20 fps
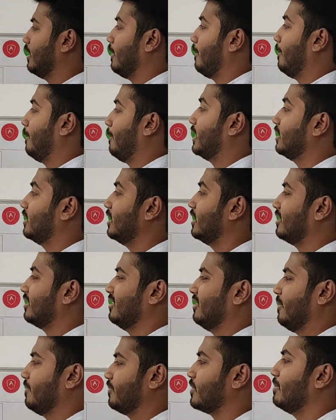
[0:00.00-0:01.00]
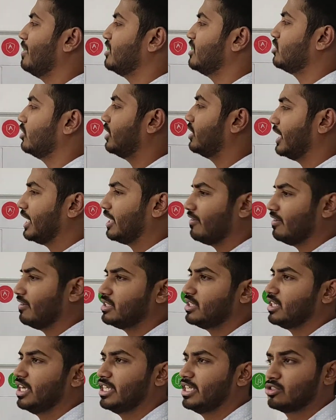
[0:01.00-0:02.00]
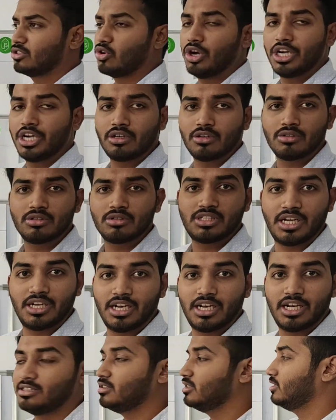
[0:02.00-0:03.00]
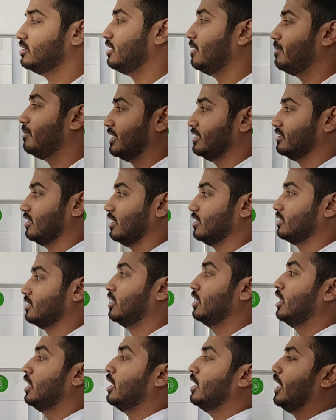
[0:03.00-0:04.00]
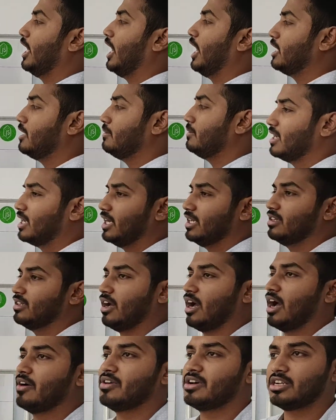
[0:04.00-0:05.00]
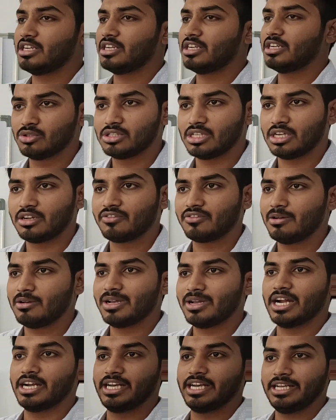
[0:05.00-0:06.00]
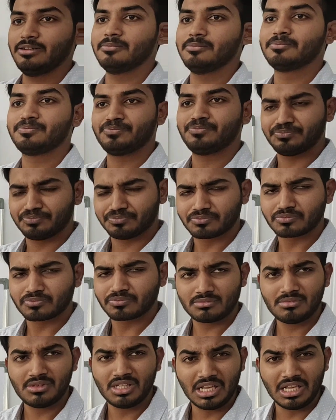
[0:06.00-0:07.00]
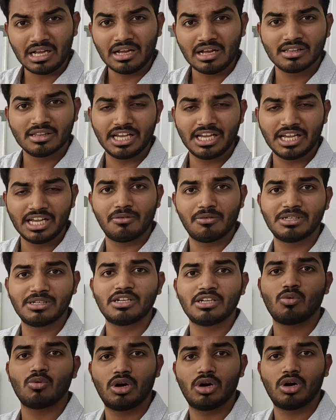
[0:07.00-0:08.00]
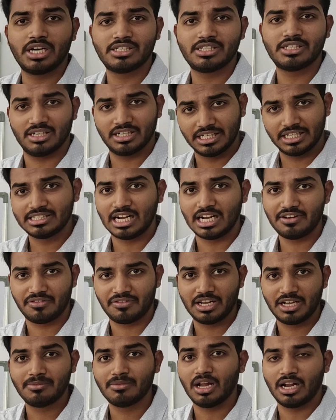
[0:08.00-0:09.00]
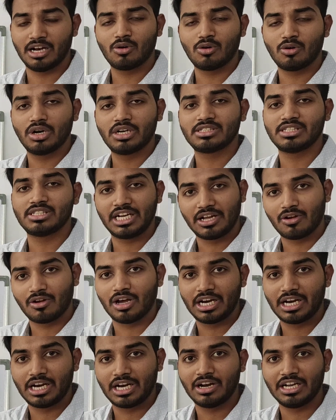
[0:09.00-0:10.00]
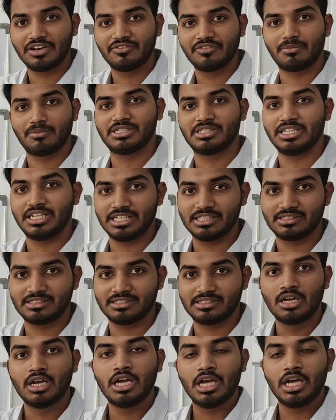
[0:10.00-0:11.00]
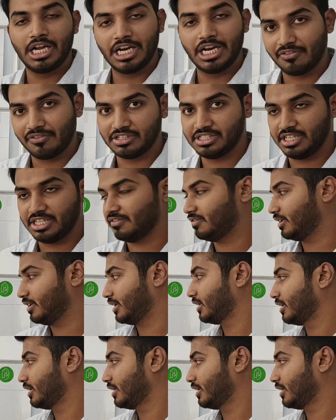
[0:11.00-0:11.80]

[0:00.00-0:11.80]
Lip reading: particular, based on the request, it is going to send us some results. Ultimately, our user will be getting the information what is desired for him and what is the required information he is requesting for.